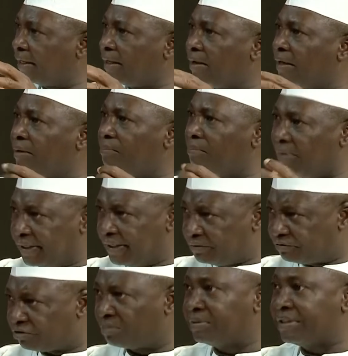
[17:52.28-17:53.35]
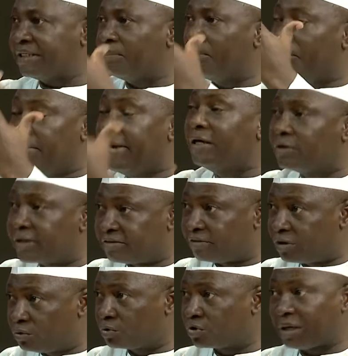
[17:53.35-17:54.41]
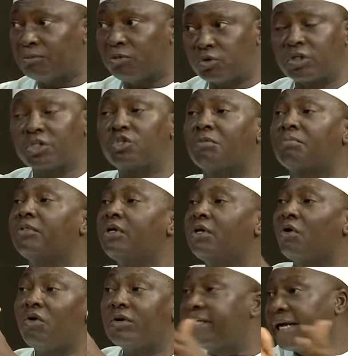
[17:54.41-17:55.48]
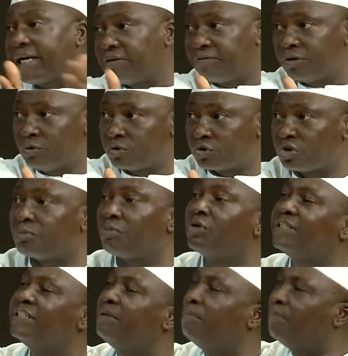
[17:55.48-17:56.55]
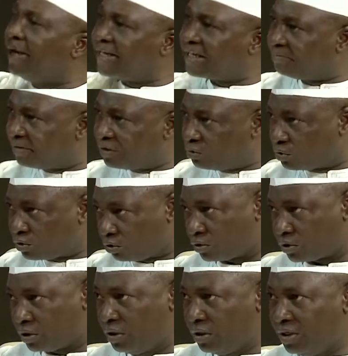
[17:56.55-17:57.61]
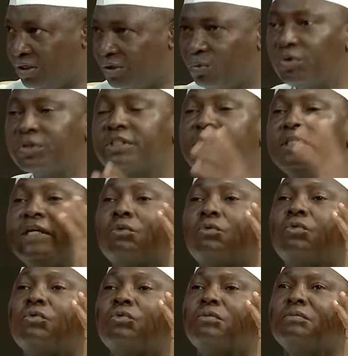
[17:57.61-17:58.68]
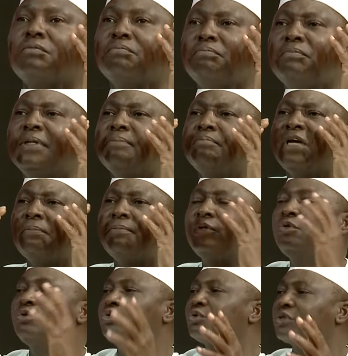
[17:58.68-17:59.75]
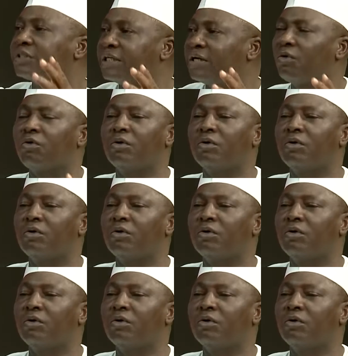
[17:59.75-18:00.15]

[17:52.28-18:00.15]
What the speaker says: money from the main revenue source, I'm not talking of other revenue source, but the main revenue source, which they could maybe use to say, we